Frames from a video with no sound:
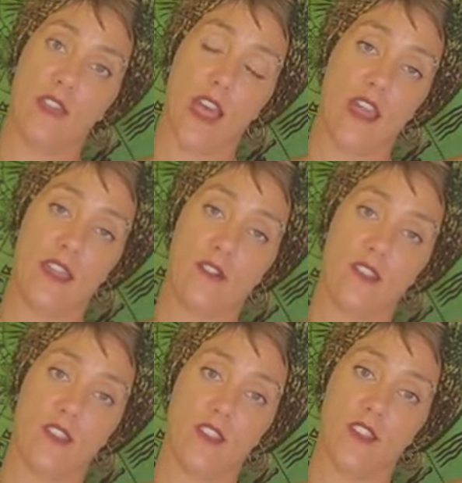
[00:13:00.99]
I
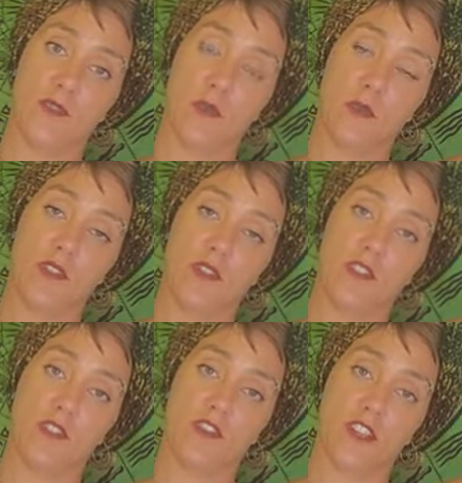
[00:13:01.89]
always suggest people do
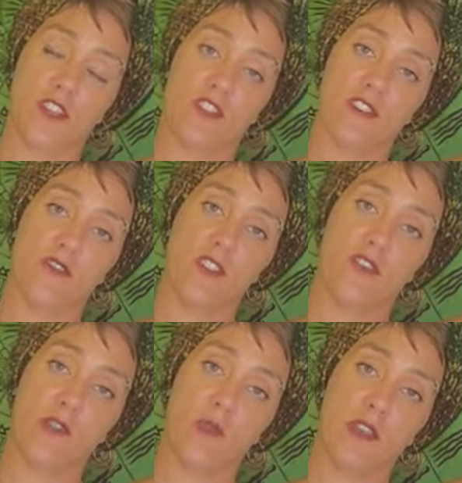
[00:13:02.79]
their stretches in front
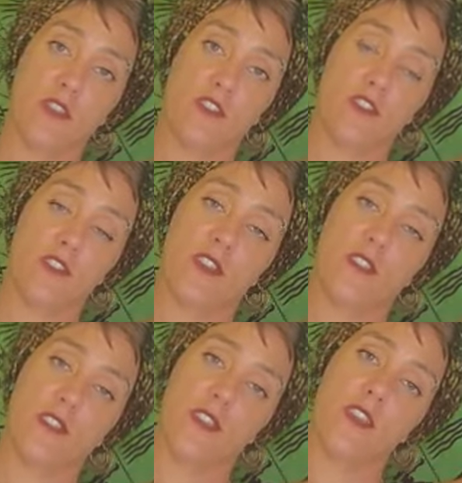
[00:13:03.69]
of a mirror so you can
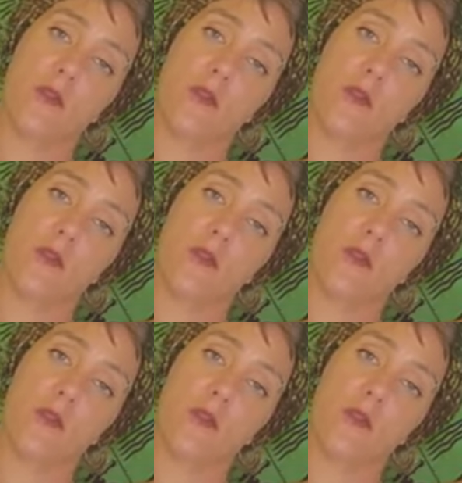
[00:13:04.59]
see